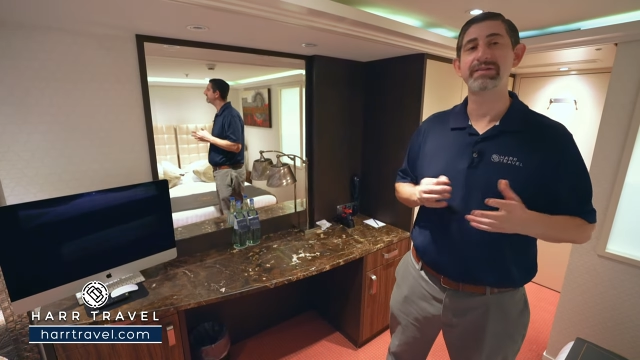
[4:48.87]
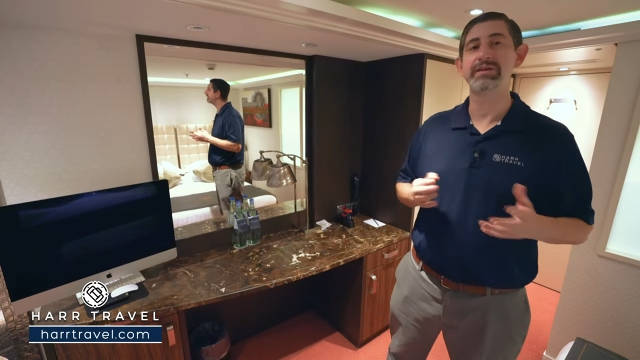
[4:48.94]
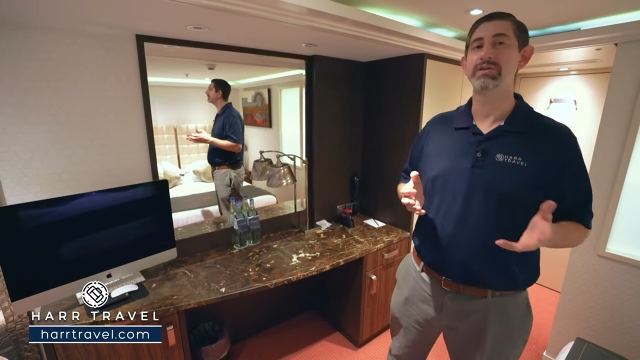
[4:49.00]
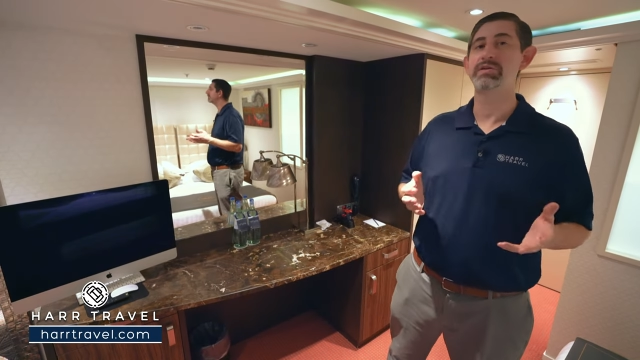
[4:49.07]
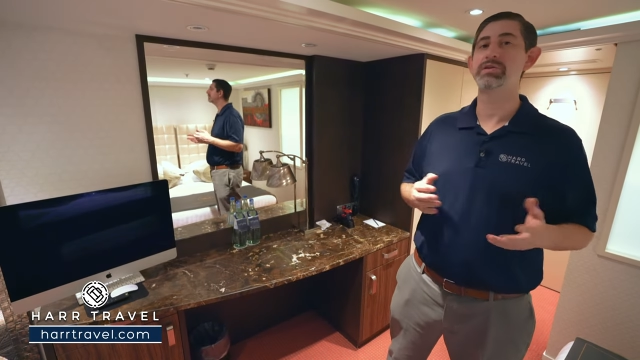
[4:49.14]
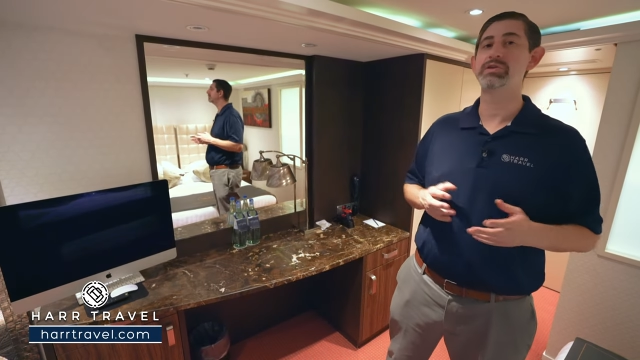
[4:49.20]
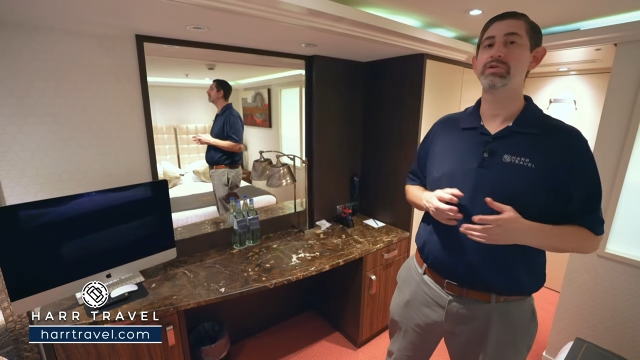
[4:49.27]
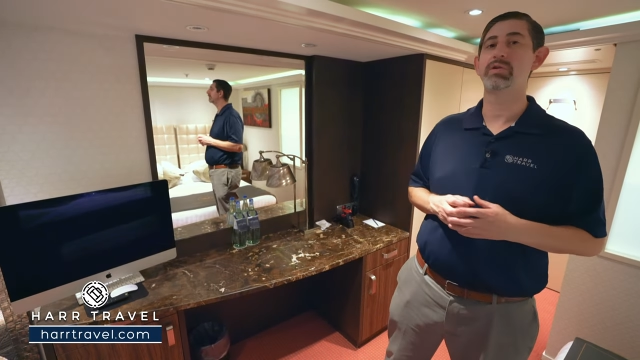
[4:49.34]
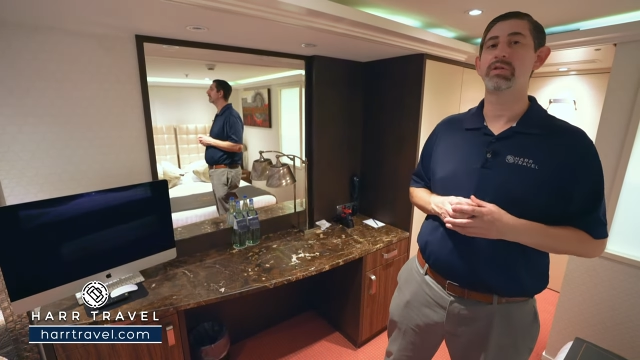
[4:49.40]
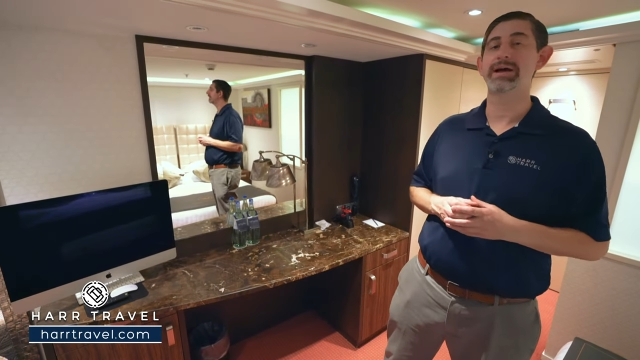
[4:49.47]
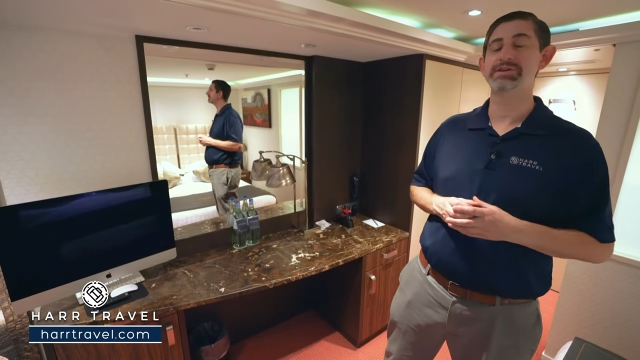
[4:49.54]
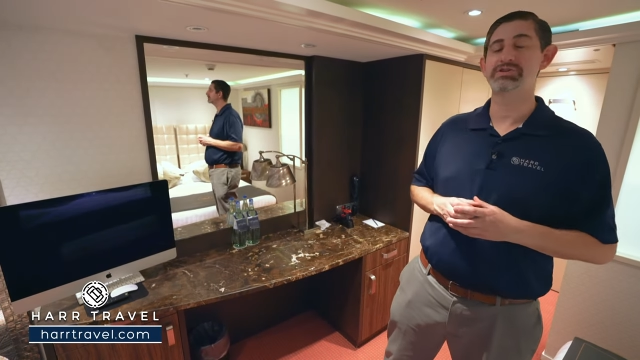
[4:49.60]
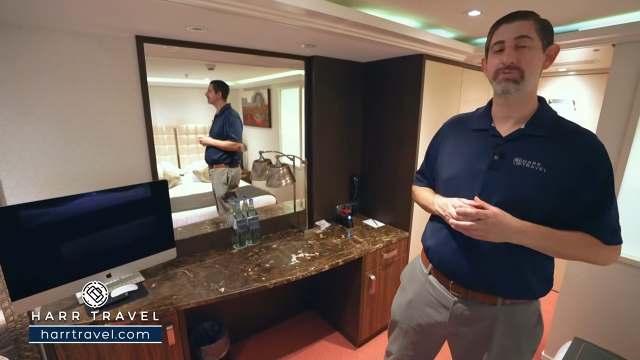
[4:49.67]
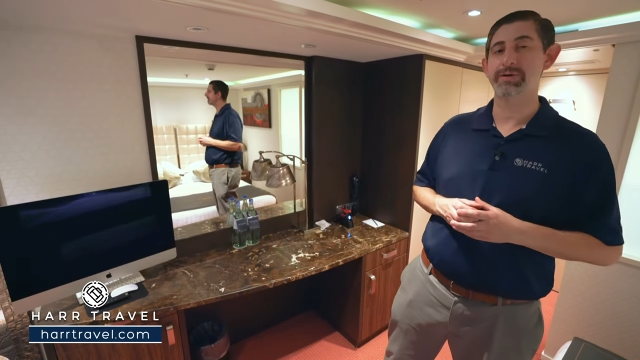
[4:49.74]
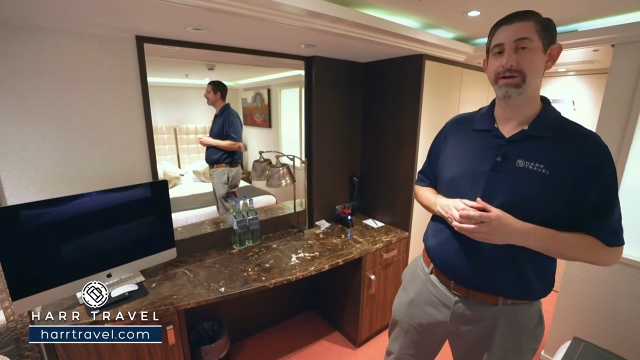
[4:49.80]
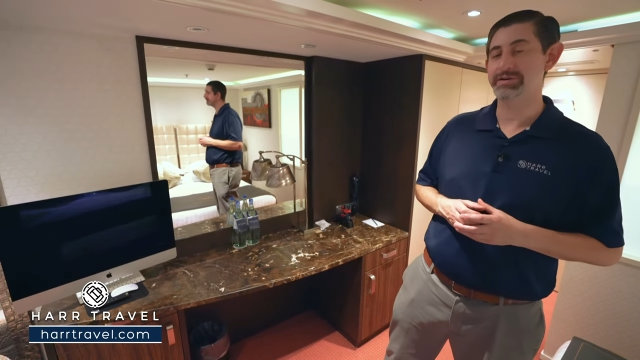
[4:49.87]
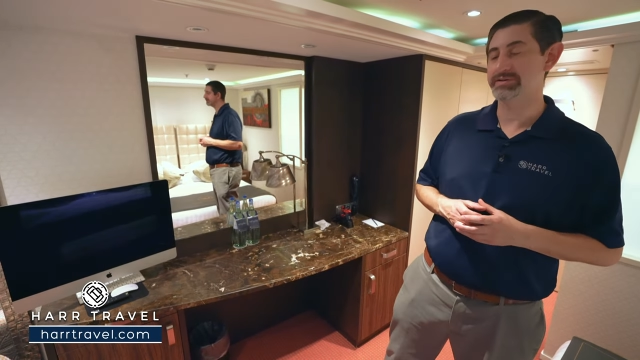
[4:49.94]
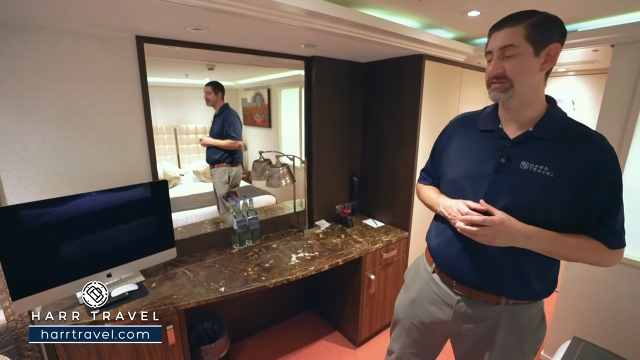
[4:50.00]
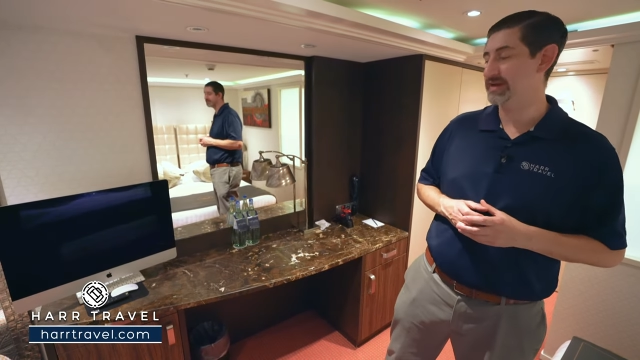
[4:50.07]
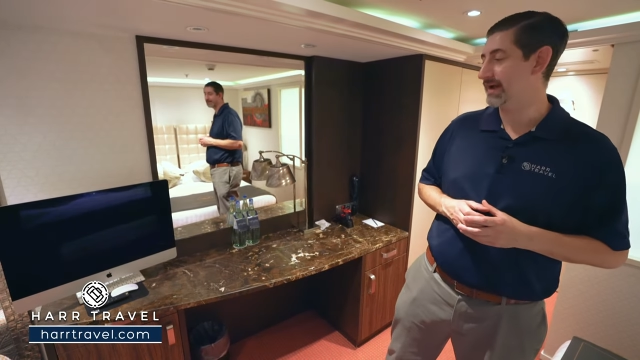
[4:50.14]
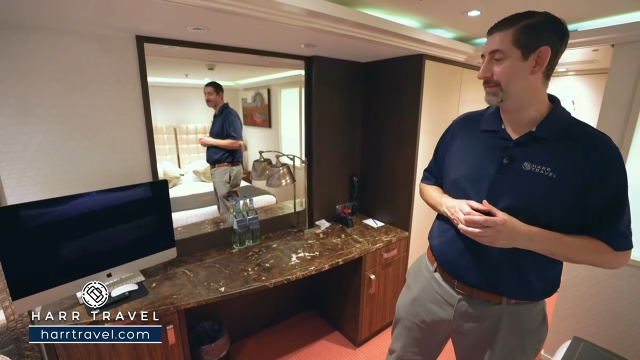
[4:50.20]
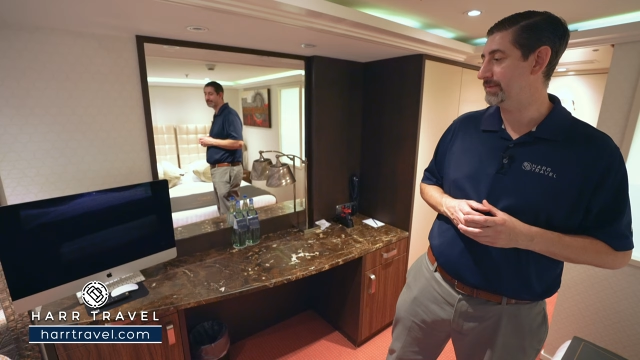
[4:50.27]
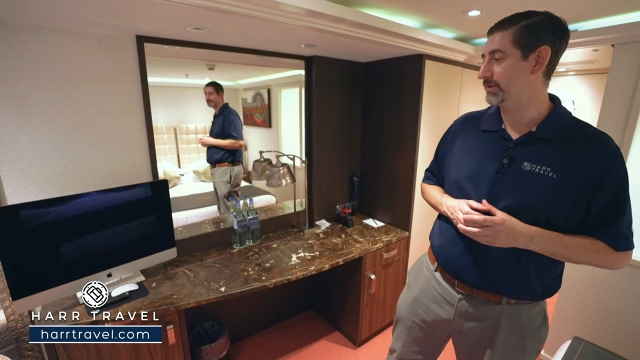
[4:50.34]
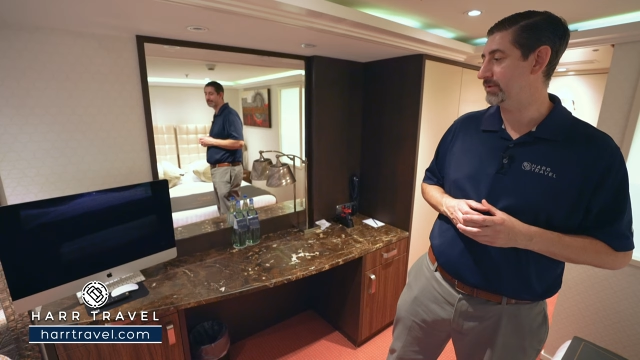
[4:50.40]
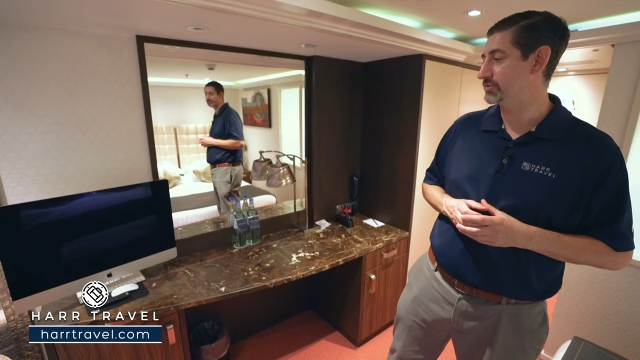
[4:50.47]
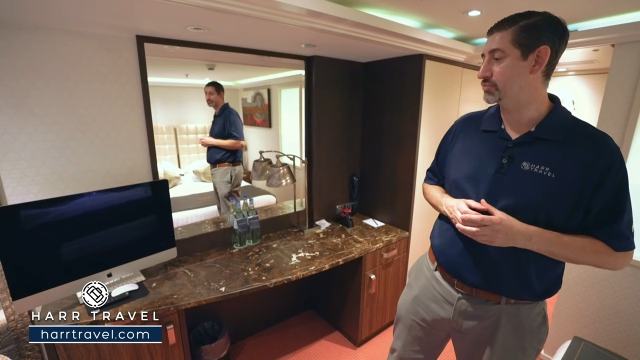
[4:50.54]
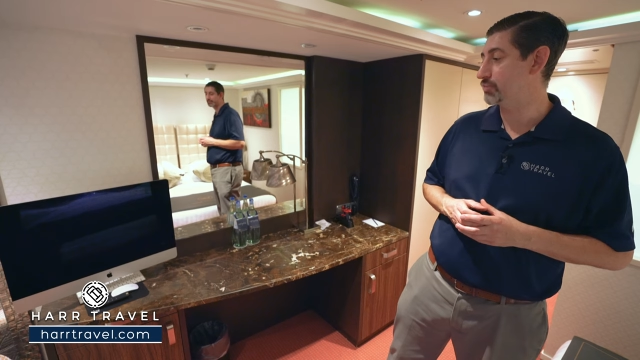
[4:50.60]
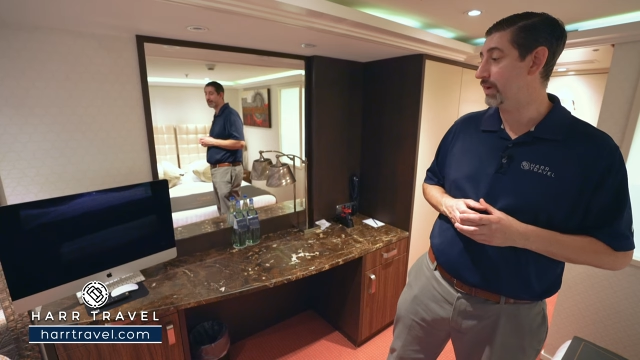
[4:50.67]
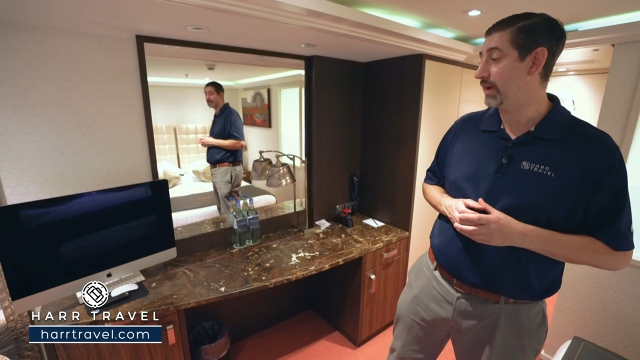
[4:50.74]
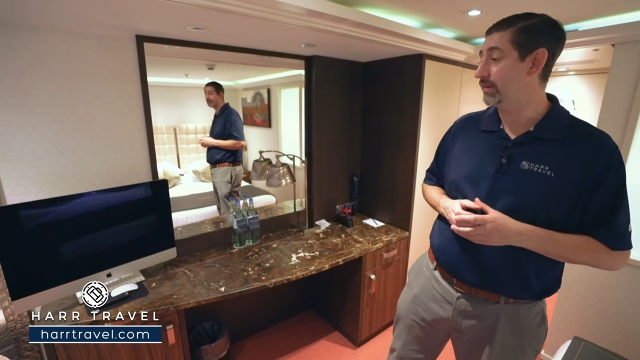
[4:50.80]
that you can utilize throughout your time here
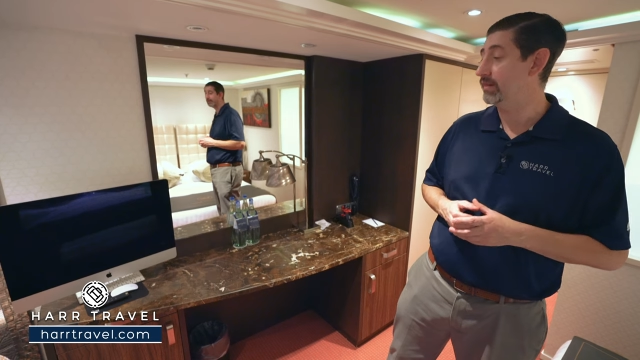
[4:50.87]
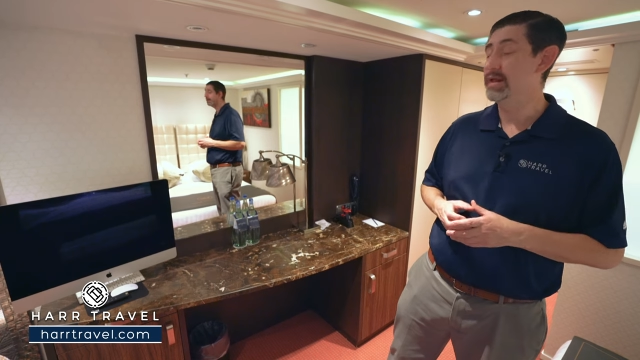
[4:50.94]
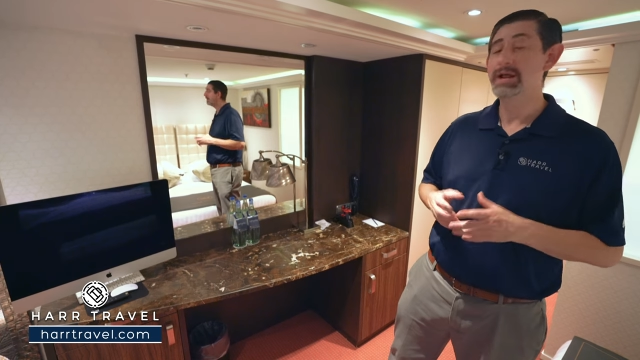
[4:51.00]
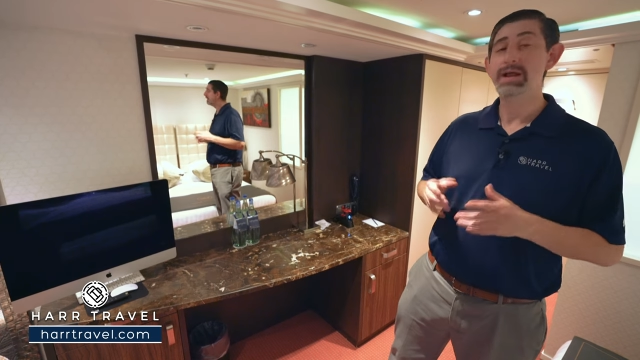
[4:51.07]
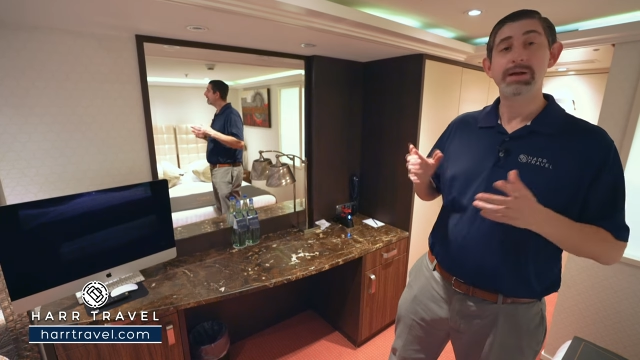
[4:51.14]
as well.